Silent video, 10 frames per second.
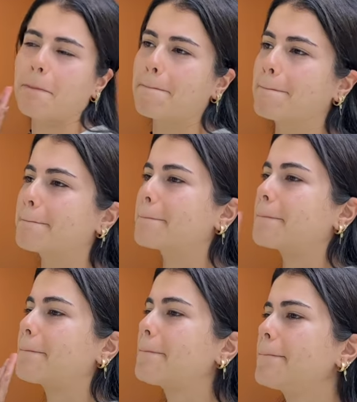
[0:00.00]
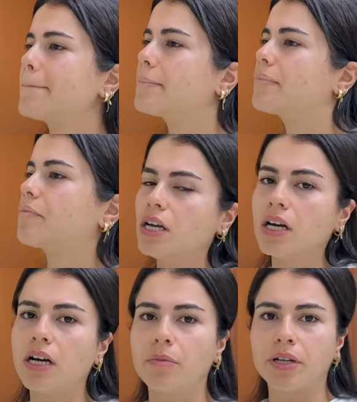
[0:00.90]
I'm
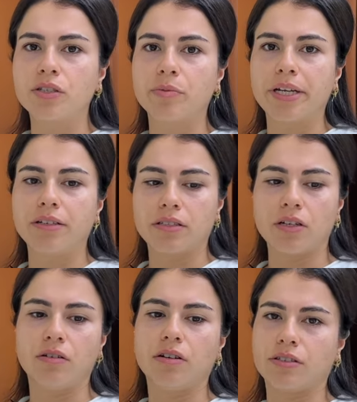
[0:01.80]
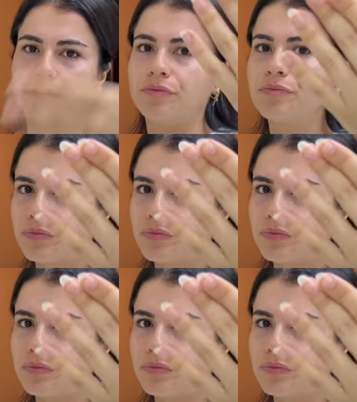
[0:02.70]
gonna do my nails. Oh, also,